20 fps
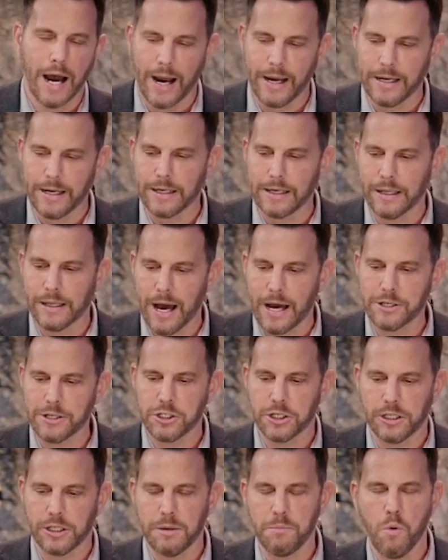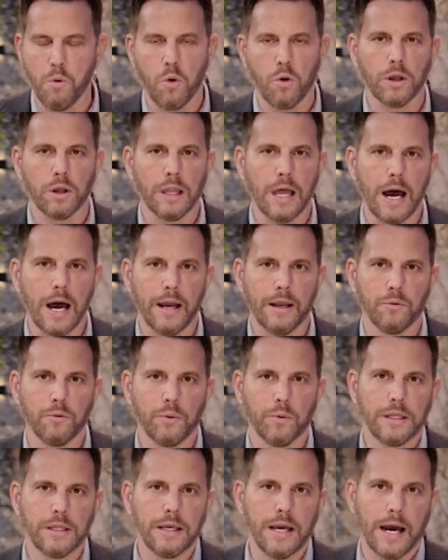ideologically more aligned
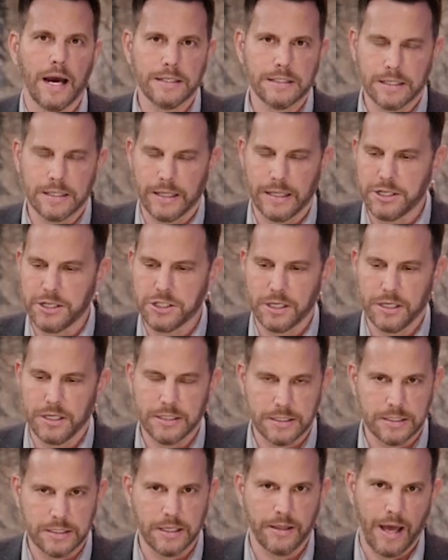with the isolationists